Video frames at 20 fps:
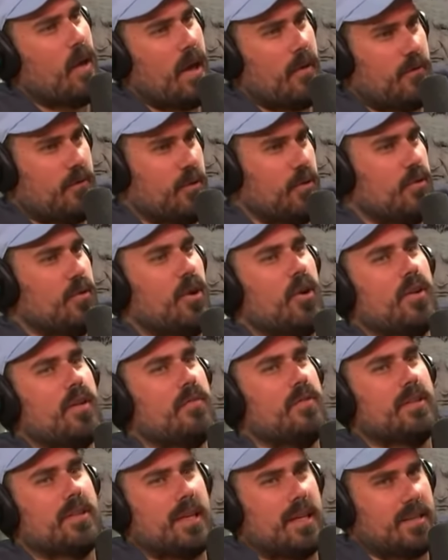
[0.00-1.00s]
if you don't
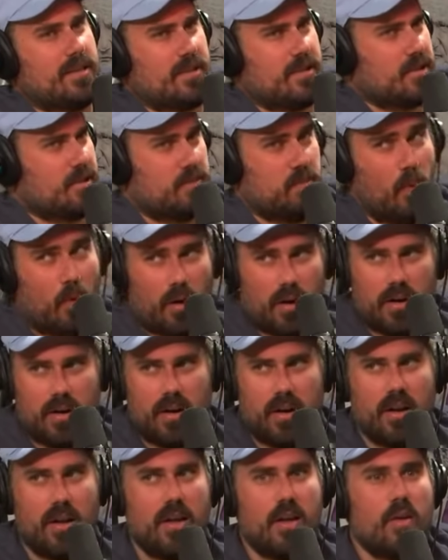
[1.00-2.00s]
even think it's a
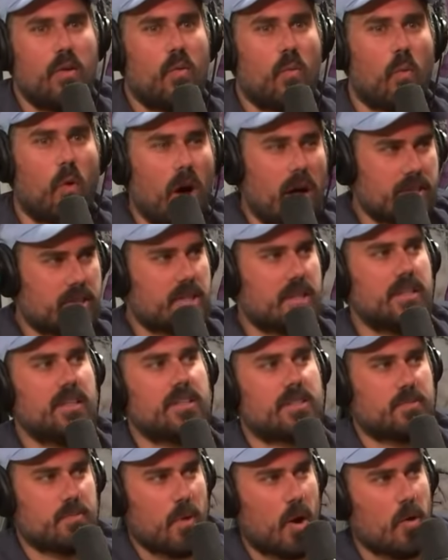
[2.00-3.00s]
sport, watching
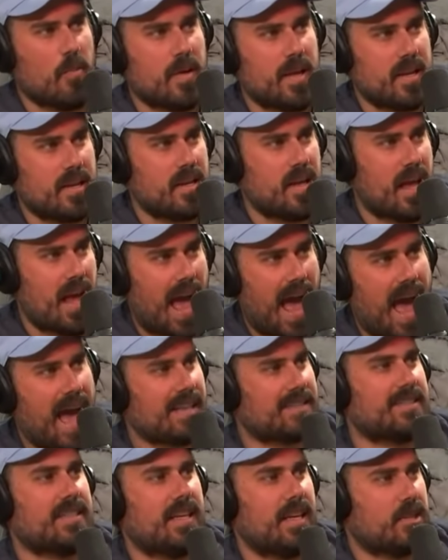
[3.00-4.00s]
this moment
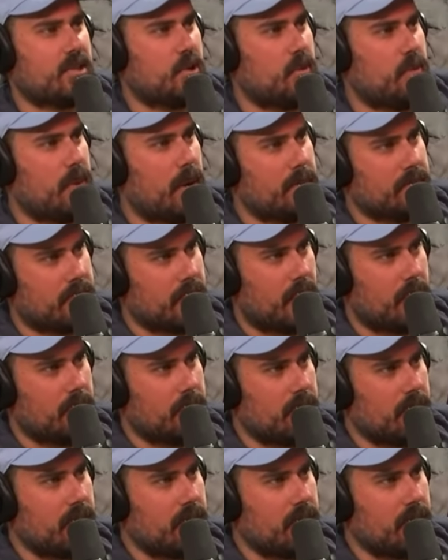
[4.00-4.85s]
has to get you pumped up.